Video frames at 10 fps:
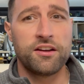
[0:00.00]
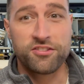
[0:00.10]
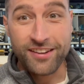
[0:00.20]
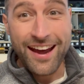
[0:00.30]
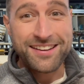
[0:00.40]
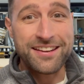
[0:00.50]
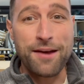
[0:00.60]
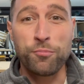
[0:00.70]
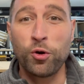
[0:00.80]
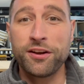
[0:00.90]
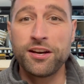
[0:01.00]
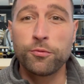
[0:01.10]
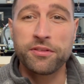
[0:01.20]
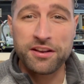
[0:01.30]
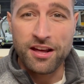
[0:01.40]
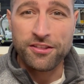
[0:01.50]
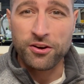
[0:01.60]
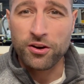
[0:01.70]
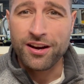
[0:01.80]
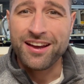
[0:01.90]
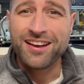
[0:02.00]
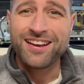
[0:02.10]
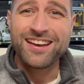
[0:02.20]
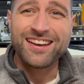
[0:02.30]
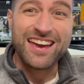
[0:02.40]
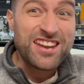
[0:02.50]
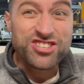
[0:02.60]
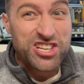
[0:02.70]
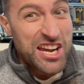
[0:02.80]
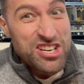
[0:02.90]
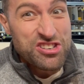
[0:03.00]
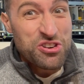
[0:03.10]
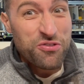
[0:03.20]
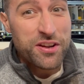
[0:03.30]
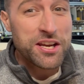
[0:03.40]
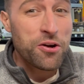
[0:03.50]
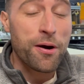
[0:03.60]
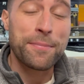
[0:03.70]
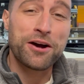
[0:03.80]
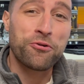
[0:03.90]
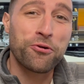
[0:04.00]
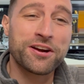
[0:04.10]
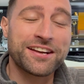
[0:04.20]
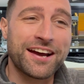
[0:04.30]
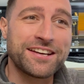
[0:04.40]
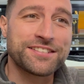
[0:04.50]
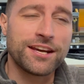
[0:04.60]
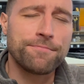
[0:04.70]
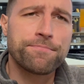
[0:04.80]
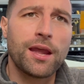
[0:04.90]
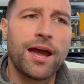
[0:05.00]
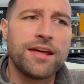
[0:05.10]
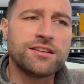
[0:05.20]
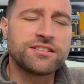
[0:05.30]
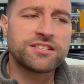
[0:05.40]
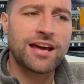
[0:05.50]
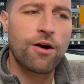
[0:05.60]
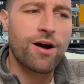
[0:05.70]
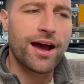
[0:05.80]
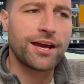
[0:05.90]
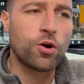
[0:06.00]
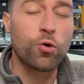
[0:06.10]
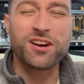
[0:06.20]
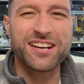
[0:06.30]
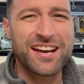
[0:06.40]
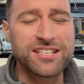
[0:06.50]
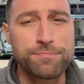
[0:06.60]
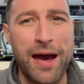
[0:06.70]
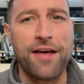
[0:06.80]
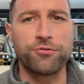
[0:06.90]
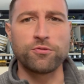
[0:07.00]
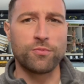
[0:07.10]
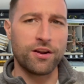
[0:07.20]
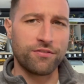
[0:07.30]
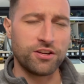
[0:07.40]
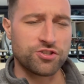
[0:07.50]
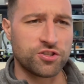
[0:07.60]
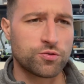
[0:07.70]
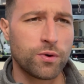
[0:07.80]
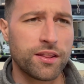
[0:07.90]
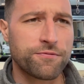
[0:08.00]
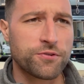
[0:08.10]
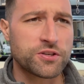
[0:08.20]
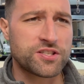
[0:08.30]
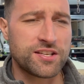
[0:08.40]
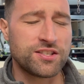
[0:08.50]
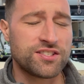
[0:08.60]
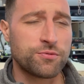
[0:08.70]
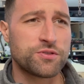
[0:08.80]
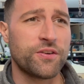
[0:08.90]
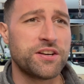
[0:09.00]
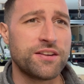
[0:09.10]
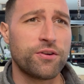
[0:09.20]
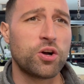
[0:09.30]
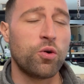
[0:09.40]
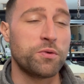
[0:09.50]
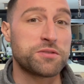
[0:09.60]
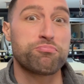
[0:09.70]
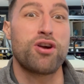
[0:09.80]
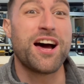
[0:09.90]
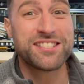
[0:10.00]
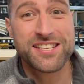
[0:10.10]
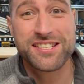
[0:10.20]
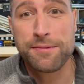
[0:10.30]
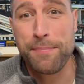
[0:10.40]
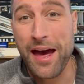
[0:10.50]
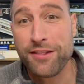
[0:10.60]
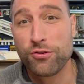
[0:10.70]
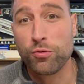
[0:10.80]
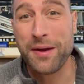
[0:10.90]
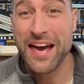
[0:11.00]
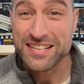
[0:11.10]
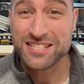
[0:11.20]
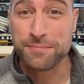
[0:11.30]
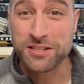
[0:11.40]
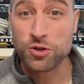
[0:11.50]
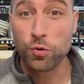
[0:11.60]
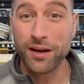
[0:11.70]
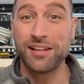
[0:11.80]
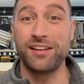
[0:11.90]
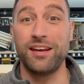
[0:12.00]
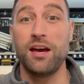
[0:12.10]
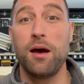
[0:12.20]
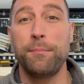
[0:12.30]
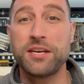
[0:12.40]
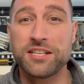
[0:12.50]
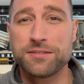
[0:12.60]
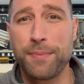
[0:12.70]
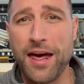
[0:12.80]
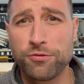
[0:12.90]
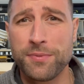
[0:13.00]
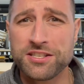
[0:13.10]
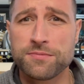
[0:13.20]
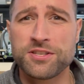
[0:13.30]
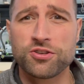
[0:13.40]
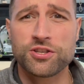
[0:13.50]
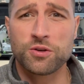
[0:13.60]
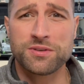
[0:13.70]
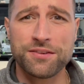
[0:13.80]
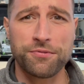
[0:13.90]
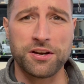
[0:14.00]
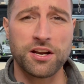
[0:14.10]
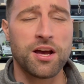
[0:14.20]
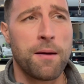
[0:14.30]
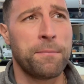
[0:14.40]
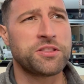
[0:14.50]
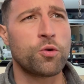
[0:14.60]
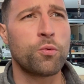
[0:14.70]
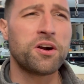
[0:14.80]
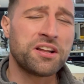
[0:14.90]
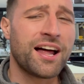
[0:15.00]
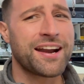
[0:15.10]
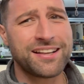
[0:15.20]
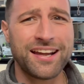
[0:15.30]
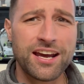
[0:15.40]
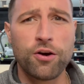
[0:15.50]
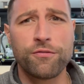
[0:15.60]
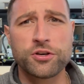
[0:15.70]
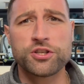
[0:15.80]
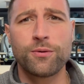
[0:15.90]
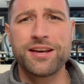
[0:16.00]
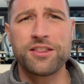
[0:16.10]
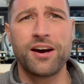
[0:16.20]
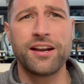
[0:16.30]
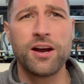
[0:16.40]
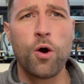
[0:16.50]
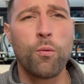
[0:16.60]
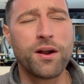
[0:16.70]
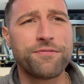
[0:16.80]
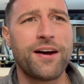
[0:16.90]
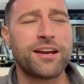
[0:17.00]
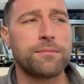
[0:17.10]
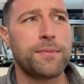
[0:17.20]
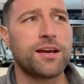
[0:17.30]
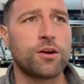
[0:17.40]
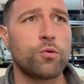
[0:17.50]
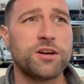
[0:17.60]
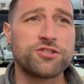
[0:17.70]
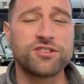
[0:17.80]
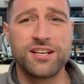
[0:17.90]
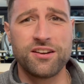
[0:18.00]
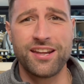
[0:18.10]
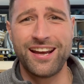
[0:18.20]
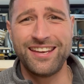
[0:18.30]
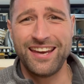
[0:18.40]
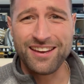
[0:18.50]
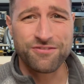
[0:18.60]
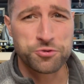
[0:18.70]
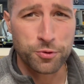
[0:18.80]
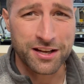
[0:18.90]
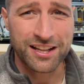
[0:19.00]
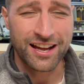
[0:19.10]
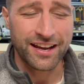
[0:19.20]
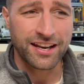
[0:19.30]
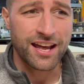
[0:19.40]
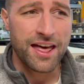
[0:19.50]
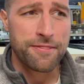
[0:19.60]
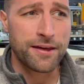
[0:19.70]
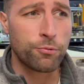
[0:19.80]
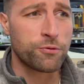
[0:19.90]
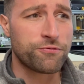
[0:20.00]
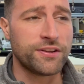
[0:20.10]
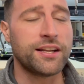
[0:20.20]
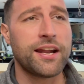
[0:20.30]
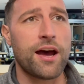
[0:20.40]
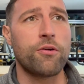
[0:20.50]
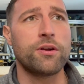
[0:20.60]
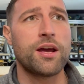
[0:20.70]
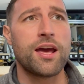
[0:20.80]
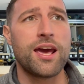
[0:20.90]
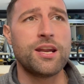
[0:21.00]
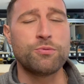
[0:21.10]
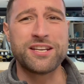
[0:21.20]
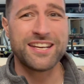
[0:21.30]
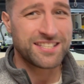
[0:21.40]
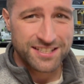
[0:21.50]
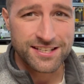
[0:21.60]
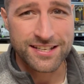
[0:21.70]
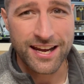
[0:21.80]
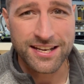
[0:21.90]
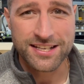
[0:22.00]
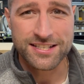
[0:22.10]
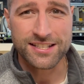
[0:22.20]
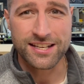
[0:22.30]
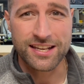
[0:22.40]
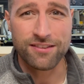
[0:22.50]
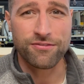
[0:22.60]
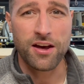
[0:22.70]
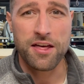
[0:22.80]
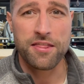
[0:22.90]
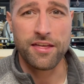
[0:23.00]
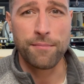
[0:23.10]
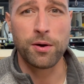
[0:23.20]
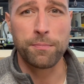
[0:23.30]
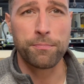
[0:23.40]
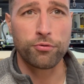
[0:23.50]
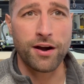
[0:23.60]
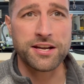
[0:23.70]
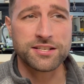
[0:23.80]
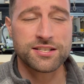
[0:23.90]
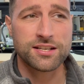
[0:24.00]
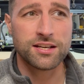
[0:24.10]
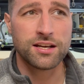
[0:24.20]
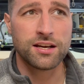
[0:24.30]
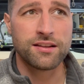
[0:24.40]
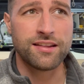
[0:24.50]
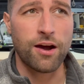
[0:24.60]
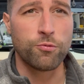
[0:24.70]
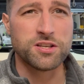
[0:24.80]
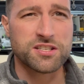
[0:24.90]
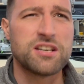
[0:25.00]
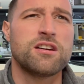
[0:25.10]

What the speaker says: Zach Detmore here with another educational video about organizing. And this is how I organize bathroom renovations. One of the first things that was very difficult was processing bathroom estimates quickly because bathroom estimates are so different. But there were a lot of layovers, so I thought, what if I could make a questionnaire that I gave to a client, they would fill it out, and it would instantaneously give them a price that was